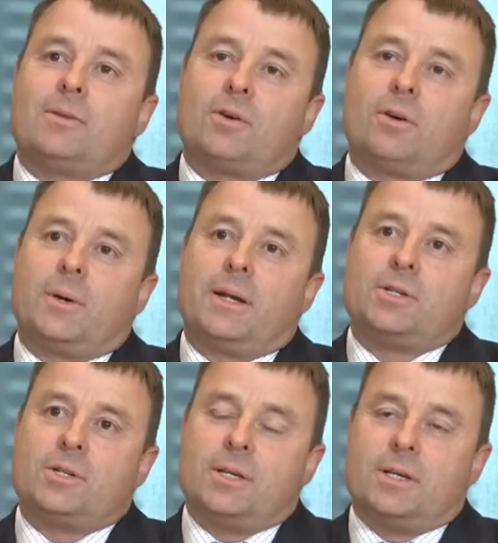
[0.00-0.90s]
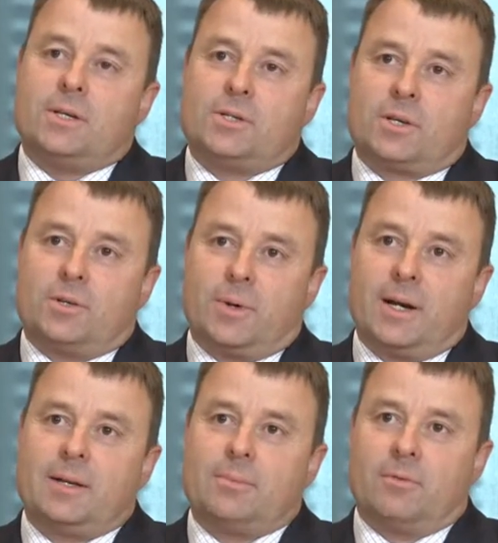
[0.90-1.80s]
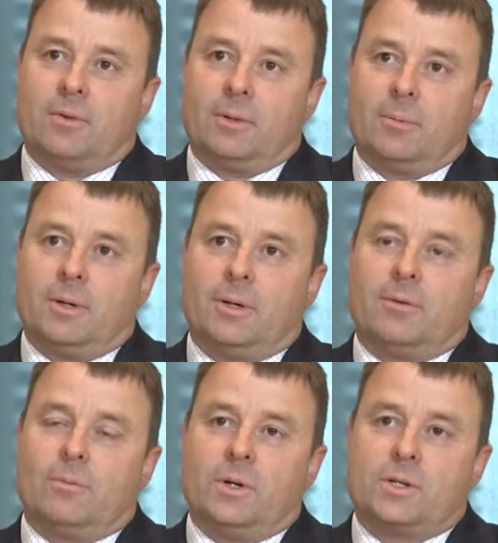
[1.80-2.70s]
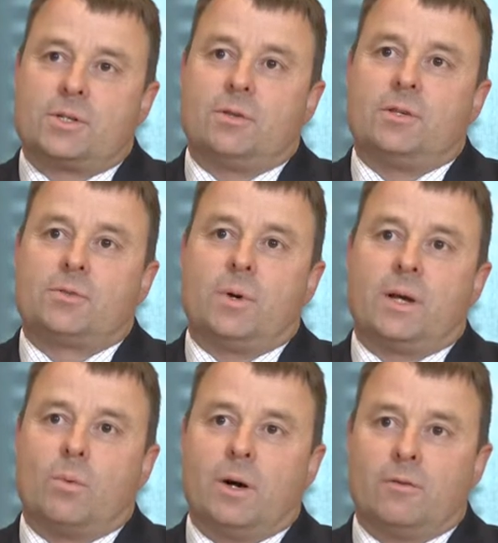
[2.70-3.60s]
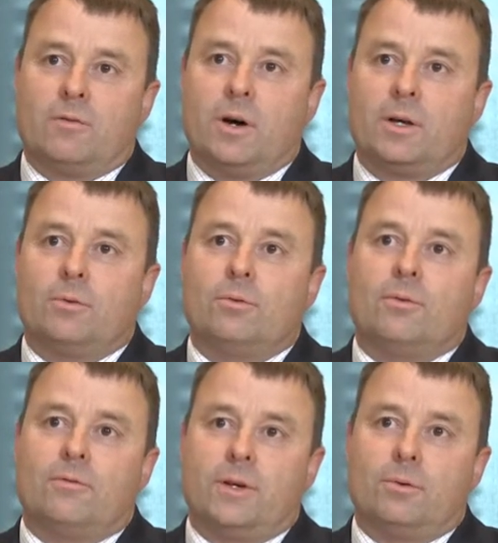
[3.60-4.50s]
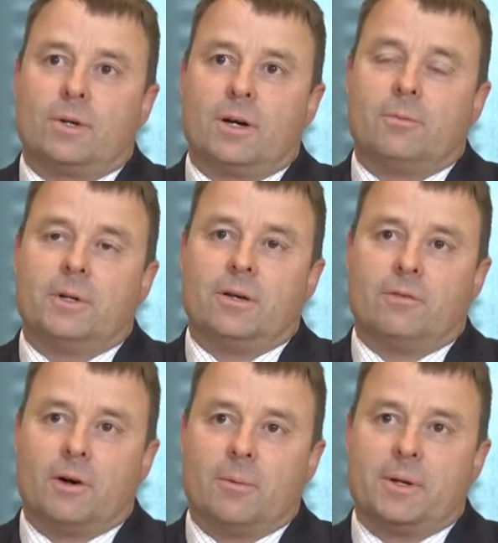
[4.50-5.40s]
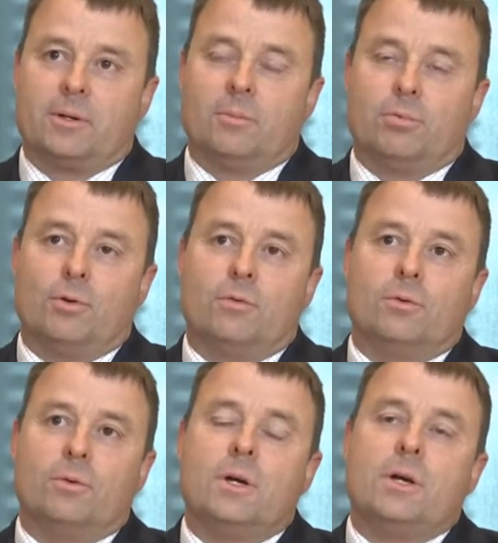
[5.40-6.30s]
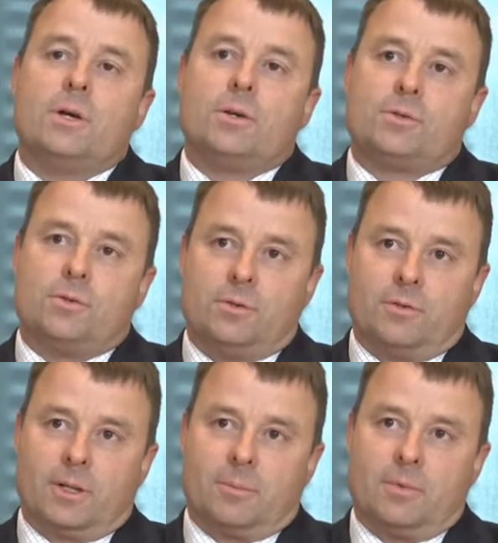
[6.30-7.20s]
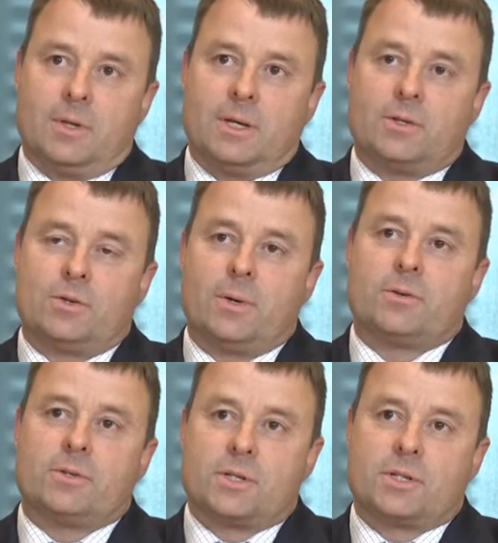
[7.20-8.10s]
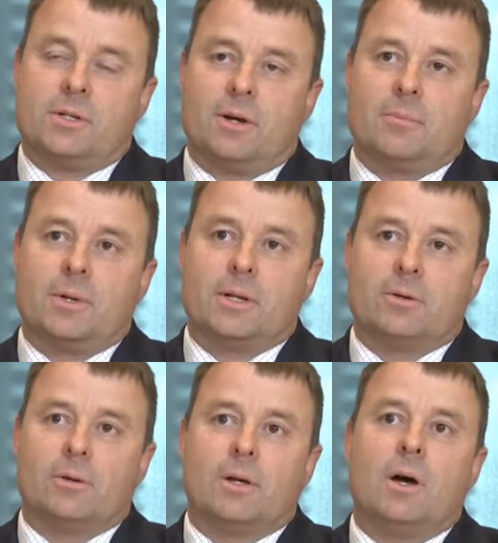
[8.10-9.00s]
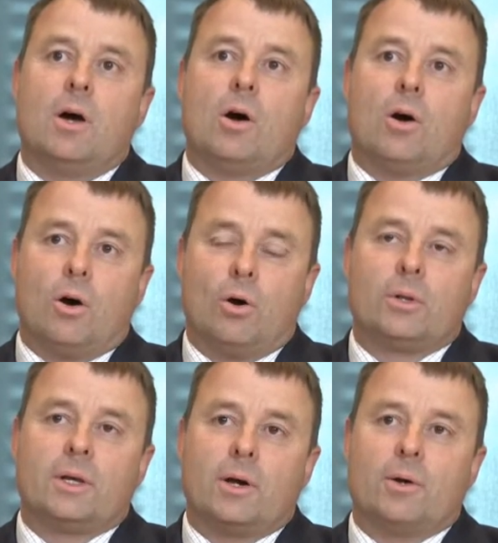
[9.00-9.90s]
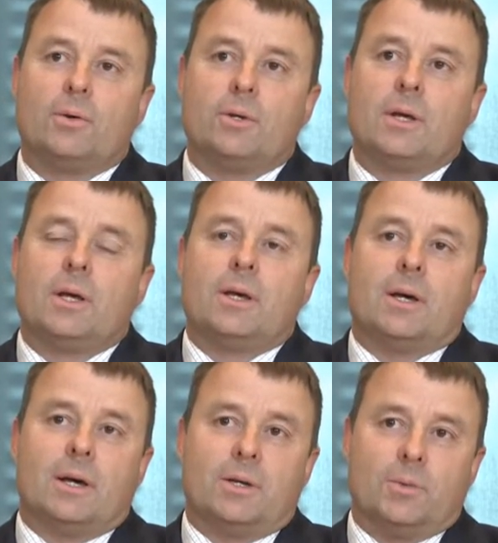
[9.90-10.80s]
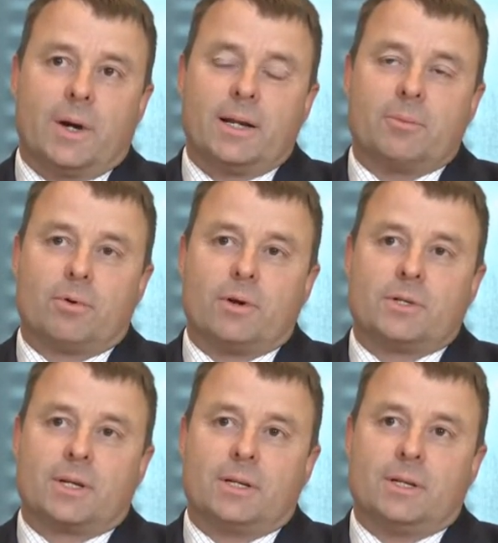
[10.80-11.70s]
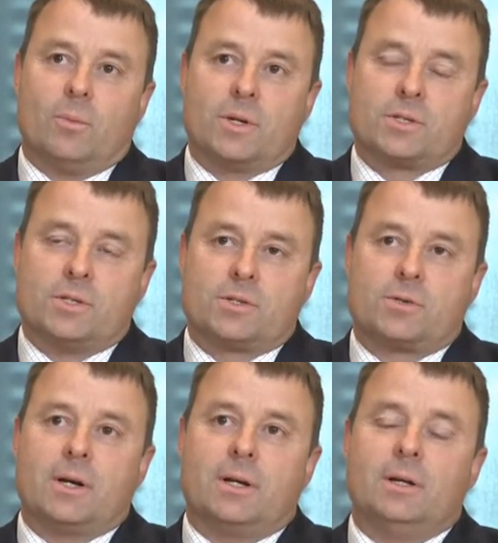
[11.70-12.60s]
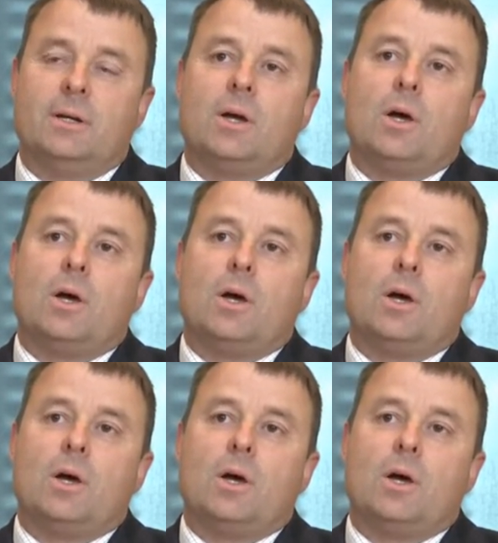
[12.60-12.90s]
Toro Energy is a uranium developer which this week won final federal government environmental approval to develop the $269 million wholly owned uranium project in Western Australia.